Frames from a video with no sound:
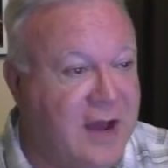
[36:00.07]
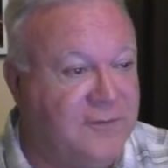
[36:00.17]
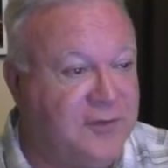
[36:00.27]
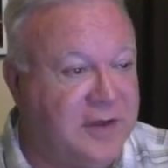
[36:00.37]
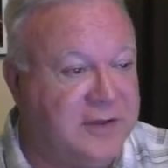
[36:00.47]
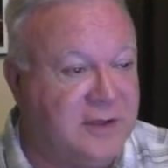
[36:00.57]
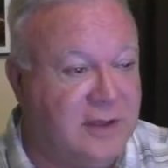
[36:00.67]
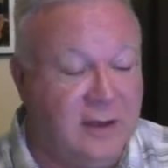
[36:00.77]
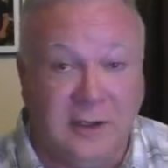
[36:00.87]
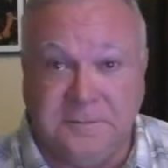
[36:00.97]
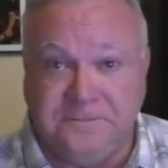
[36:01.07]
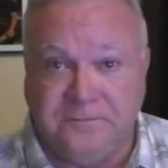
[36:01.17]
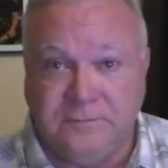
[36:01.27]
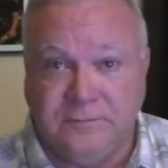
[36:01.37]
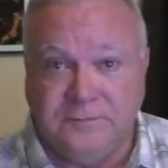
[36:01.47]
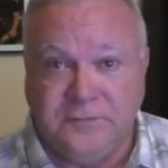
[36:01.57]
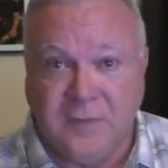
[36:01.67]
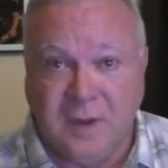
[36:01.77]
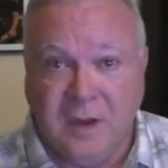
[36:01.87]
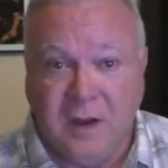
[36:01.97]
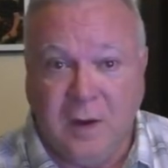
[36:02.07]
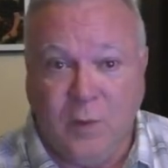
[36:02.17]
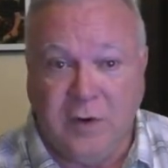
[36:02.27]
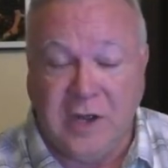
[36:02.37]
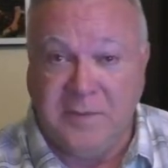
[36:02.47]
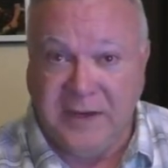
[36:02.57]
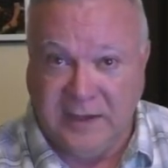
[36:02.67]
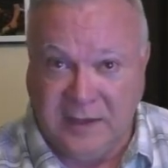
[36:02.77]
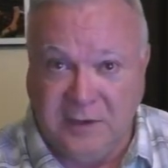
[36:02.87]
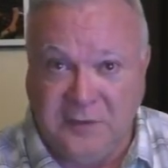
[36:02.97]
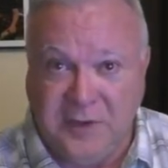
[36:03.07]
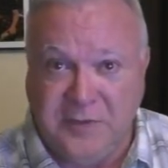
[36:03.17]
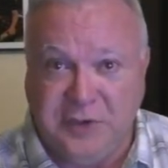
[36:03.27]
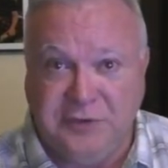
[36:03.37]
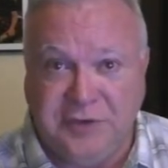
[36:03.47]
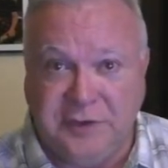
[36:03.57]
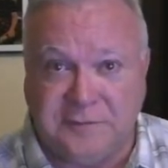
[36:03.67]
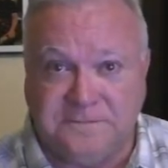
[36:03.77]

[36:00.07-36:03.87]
for us to kill them, or we'll come in and kill them and you too.